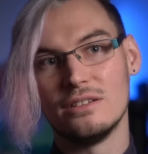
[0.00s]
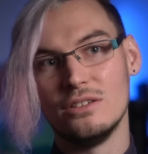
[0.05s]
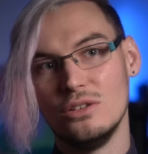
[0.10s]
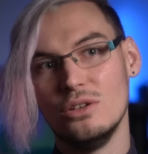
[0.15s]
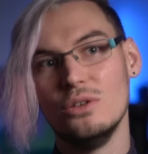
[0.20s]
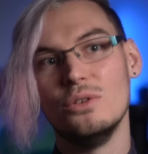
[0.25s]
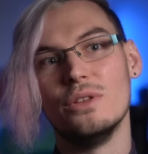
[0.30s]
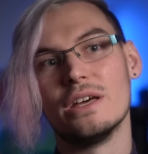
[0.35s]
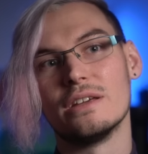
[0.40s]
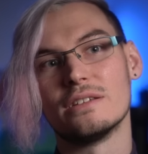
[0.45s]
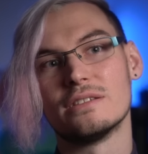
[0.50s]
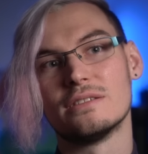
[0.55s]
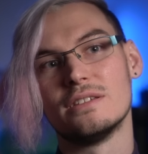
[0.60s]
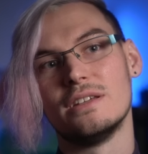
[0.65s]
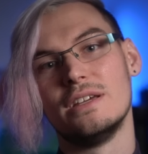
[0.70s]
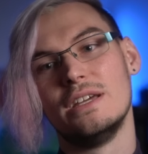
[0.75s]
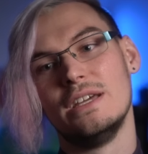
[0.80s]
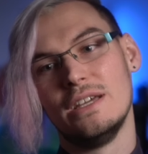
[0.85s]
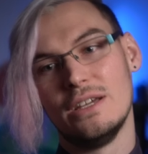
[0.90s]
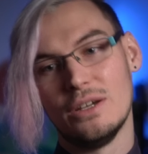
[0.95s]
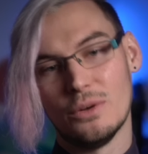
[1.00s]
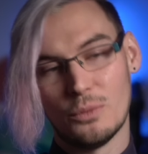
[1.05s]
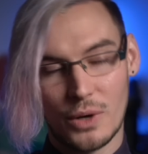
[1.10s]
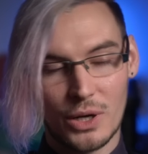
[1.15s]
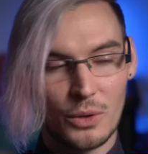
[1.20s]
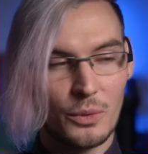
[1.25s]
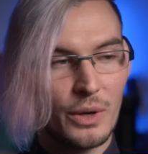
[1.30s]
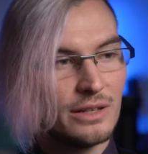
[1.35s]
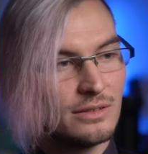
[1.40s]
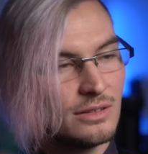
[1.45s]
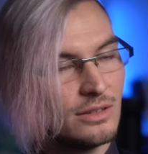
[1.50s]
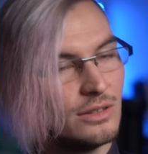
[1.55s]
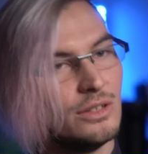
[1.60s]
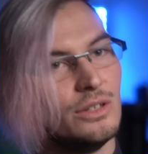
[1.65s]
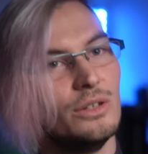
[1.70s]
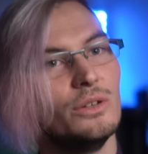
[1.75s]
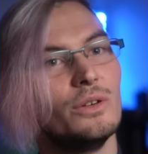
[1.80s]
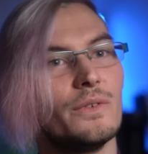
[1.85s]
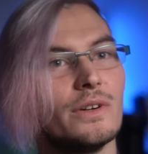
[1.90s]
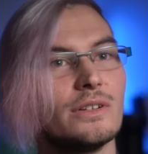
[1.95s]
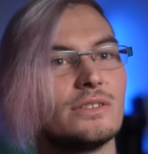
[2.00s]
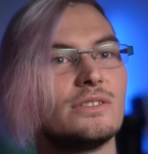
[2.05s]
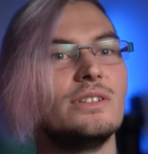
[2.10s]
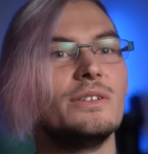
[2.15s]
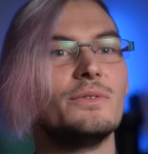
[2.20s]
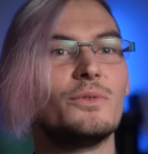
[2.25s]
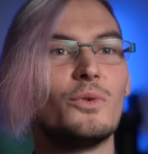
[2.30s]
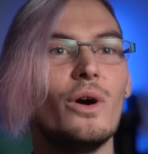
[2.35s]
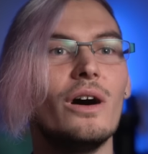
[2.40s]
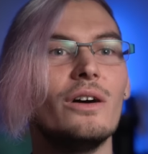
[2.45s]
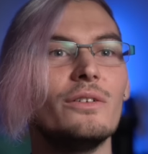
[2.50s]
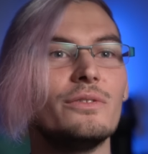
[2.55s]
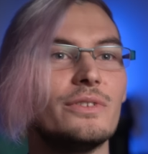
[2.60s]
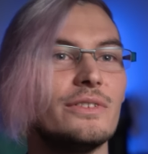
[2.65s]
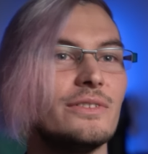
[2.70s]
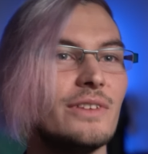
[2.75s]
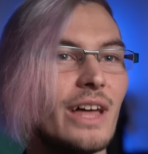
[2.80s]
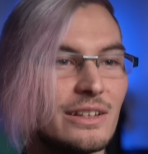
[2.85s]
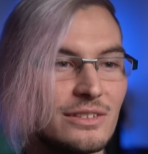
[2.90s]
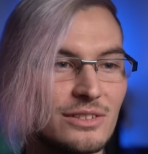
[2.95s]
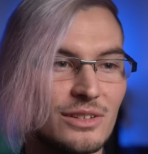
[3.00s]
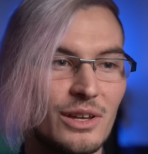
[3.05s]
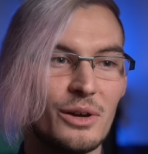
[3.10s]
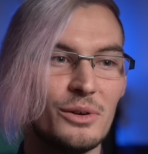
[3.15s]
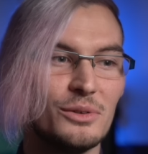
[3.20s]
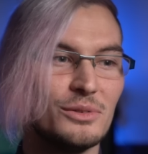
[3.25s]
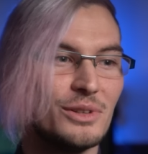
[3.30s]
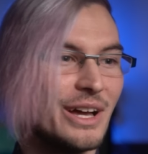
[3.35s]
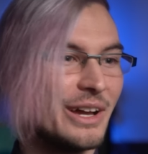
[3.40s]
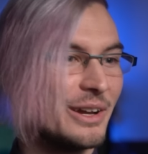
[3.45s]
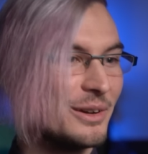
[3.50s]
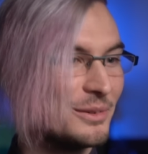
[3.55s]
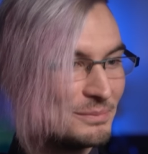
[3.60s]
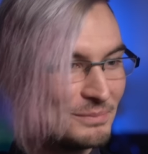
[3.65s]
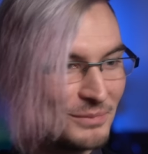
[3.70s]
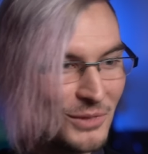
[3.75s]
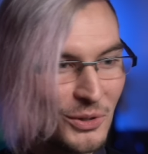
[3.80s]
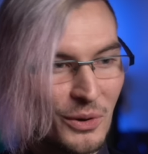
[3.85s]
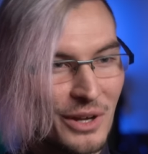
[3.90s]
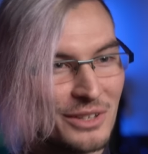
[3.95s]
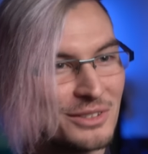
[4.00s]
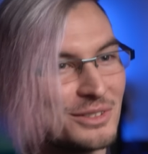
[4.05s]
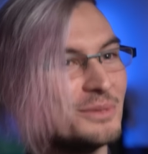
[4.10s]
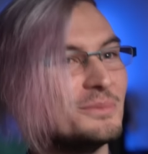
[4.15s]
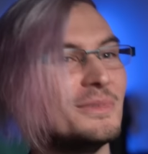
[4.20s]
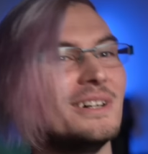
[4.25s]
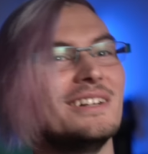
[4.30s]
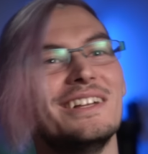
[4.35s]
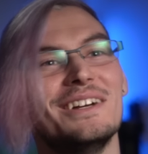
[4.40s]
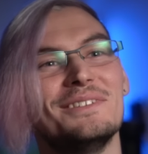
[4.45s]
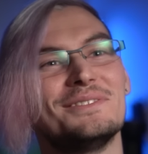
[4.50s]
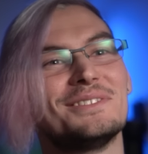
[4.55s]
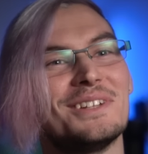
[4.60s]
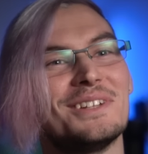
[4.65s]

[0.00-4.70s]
to do this. Went away to the University of Guelph, and that's how the rest of my life